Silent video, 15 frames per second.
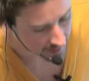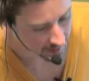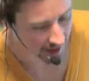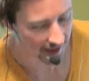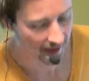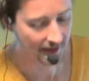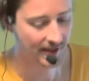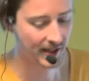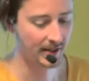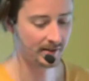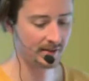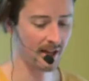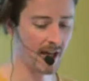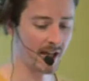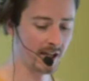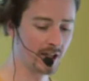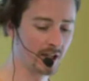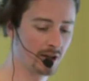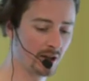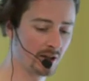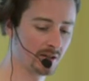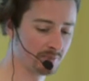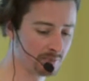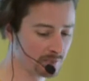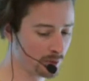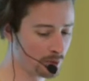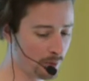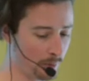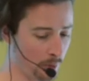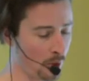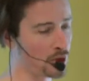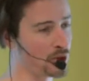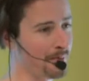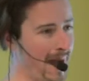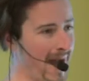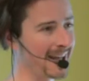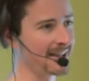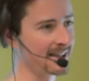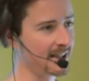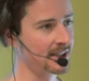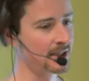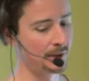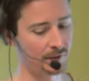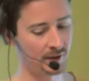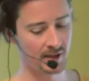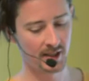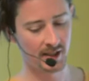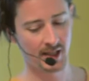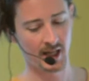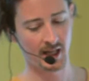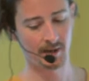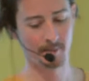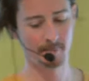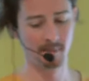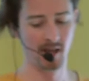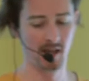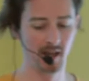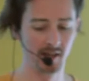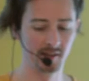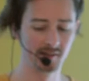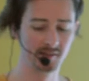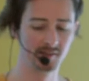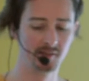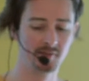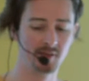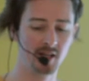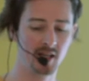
Another thing is like to approach marketing differently again is